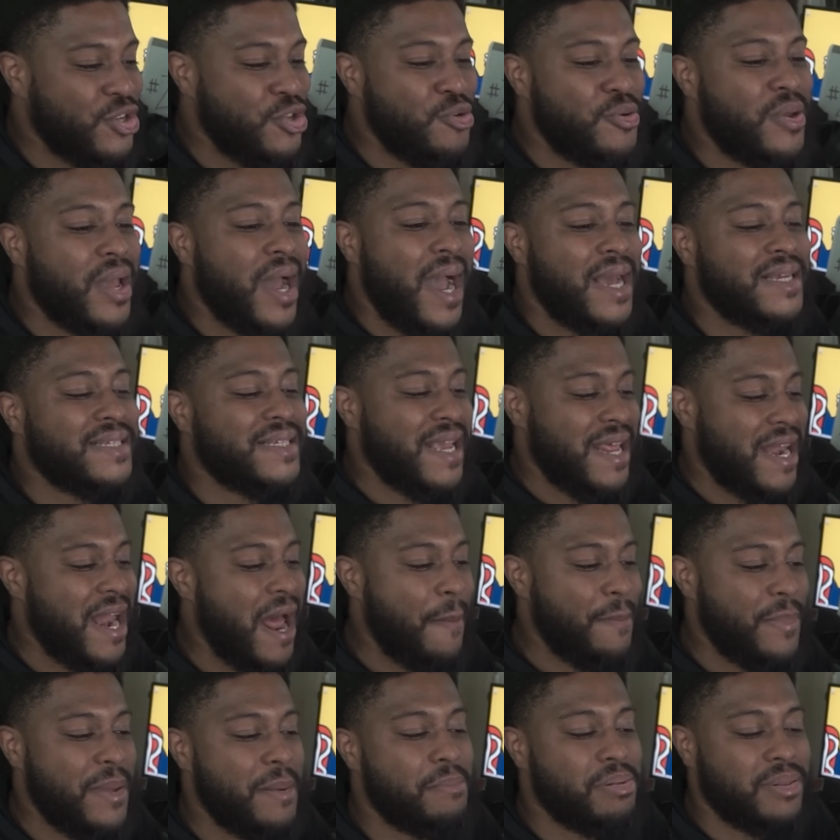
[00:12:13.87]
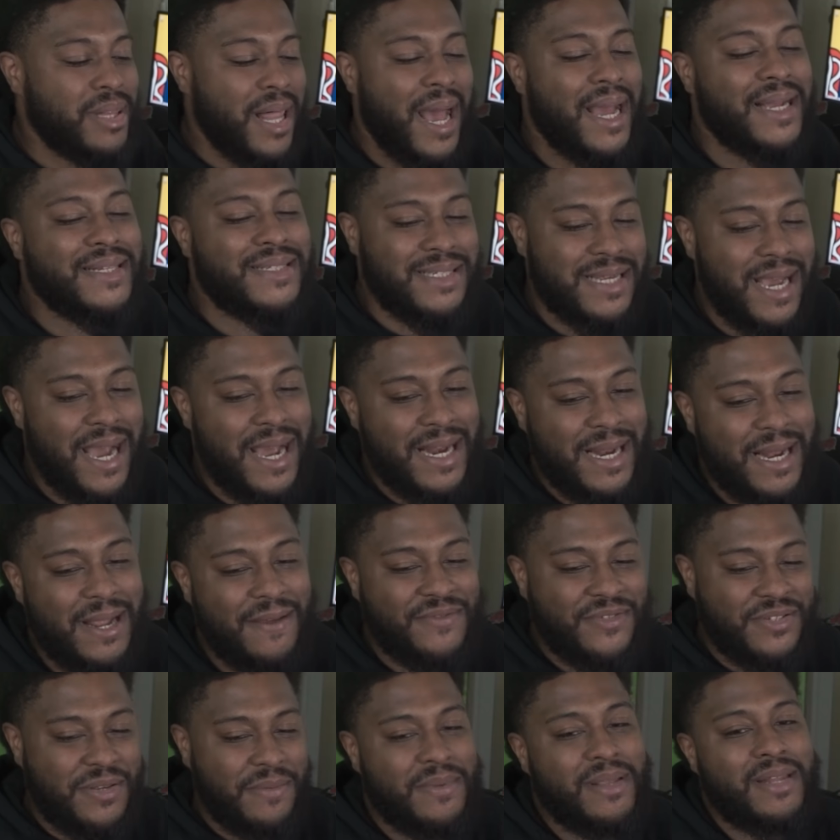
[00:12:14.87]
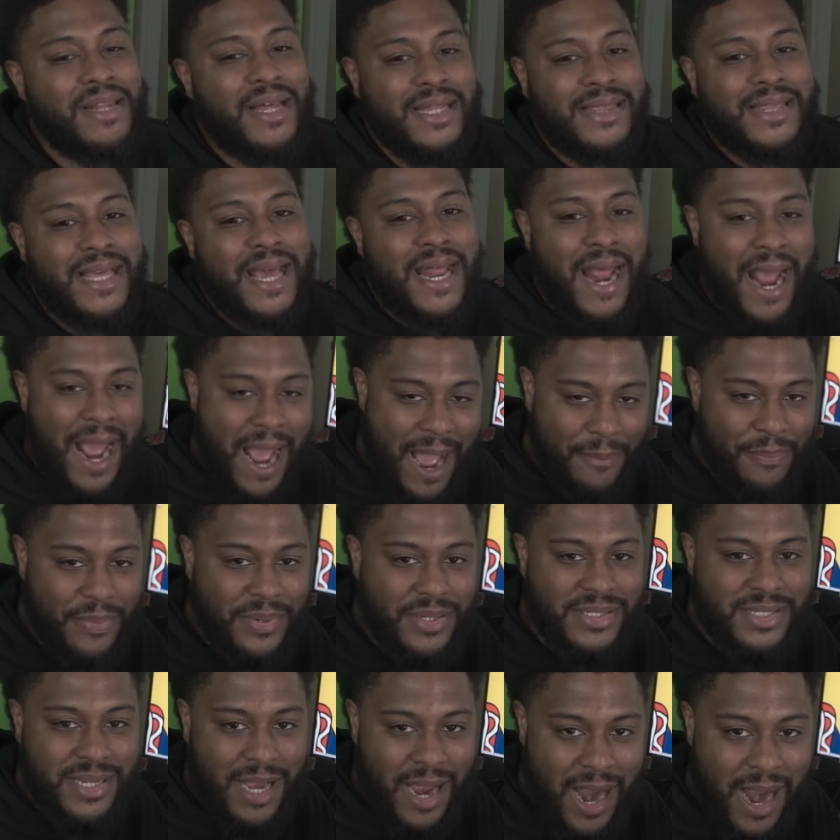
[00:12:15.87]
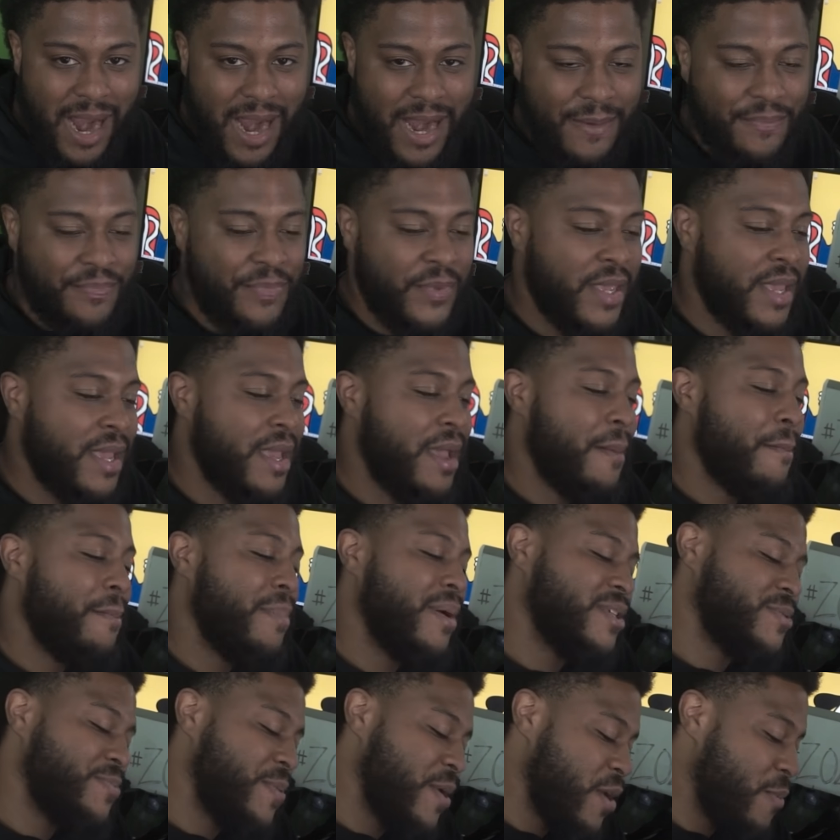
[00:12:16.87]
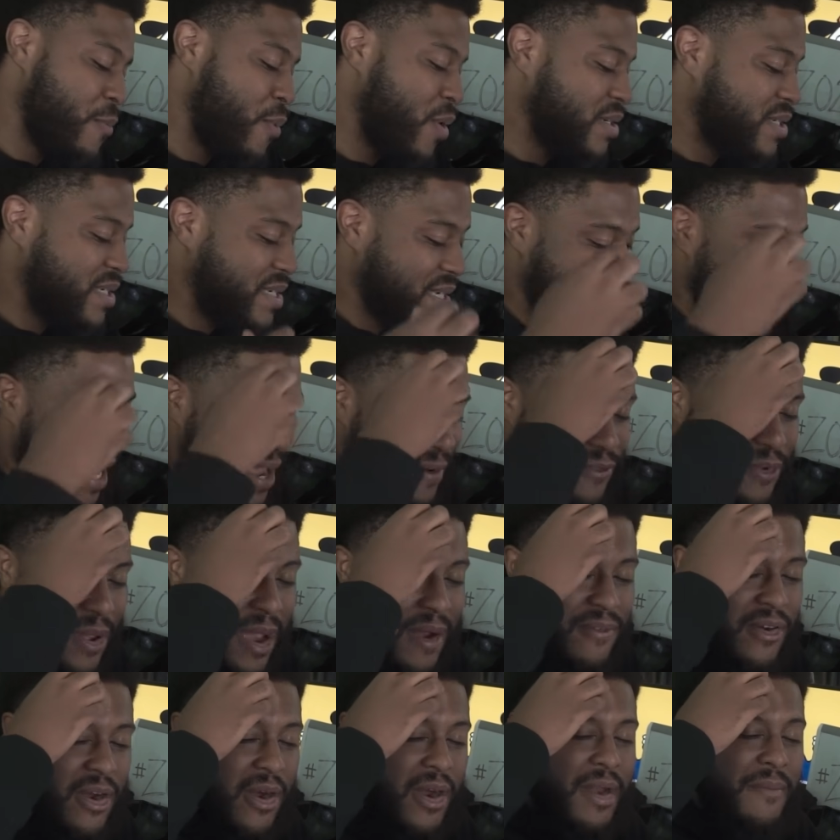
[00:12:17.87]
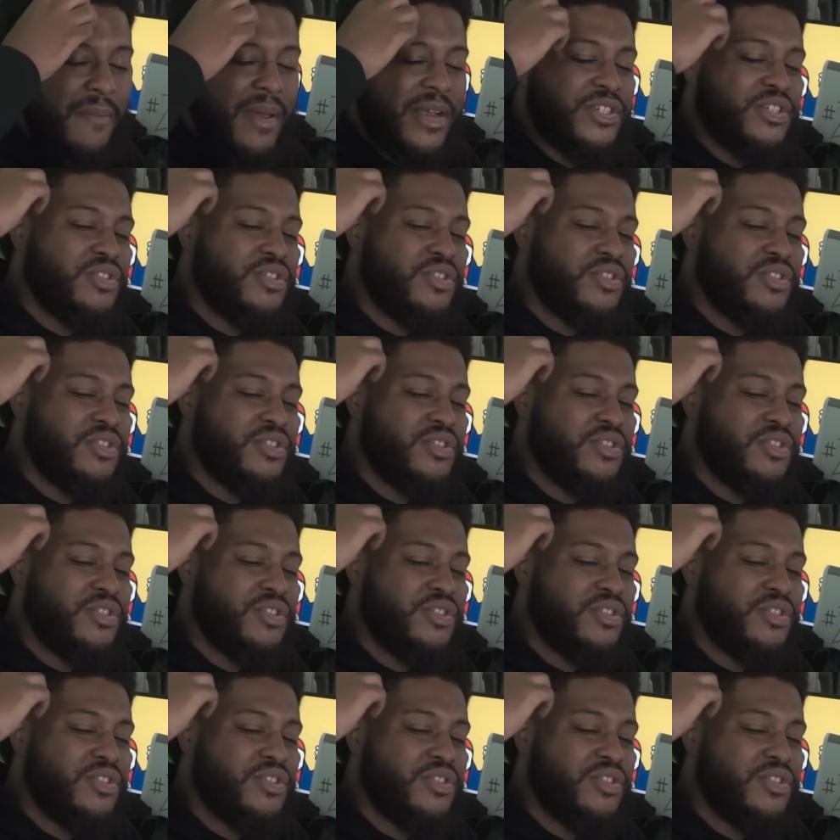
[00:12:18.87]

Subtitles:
so you guys cannot be blindsided if something like that happens, all right? But it's been your boy CK. If you haven't already, make